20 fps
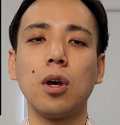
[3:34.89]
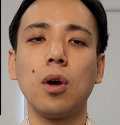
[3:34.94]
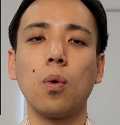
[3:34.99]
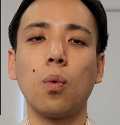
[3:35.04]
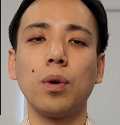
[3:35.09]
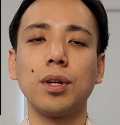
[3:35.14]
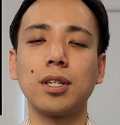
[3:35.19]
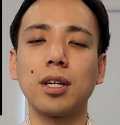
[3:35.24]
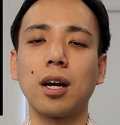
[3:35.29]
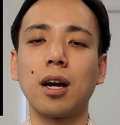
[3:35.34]

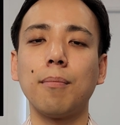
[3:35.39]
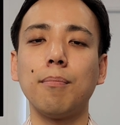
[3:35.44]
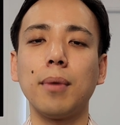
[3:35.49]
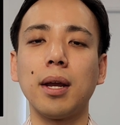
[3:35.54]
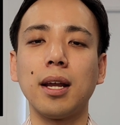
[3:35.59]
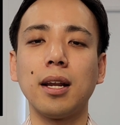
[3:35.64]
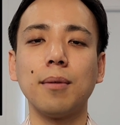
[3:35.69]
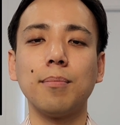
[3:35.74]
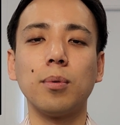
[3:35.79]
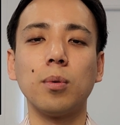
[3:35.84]
which are
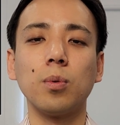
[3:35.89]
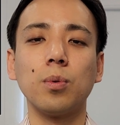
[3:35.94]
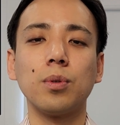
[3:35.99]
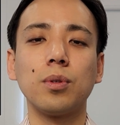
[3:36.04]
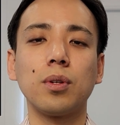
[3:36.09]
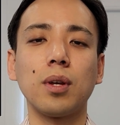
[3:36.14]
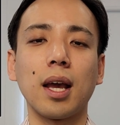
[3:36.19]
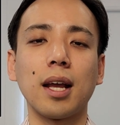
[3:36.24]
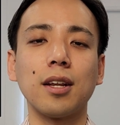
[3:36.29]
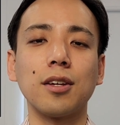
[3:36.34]
amenable
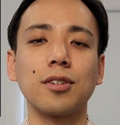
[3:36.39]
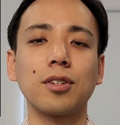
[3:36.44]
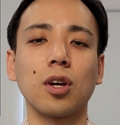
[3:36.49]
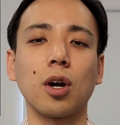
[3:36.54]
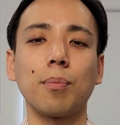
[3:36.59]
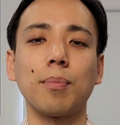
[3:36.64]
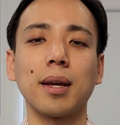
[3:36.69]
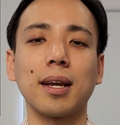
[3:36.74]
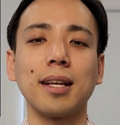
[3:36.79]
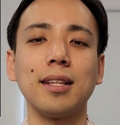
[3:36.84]
to
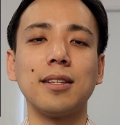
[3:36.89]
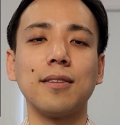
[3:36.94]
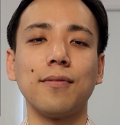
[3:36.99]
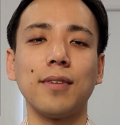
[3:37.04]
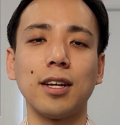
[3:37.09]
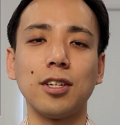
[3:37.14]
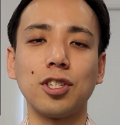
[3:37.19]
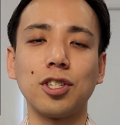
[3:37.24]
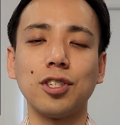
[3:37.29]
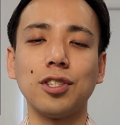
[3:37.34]
endoscopic
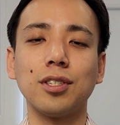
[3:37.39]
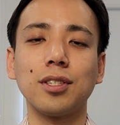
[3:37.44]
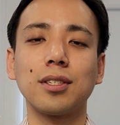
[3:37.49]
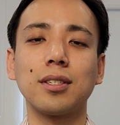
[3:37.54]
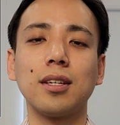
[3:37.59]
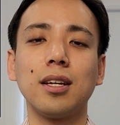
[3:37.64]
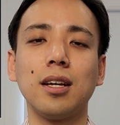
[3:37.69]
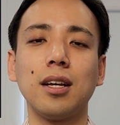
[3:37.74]
interventions,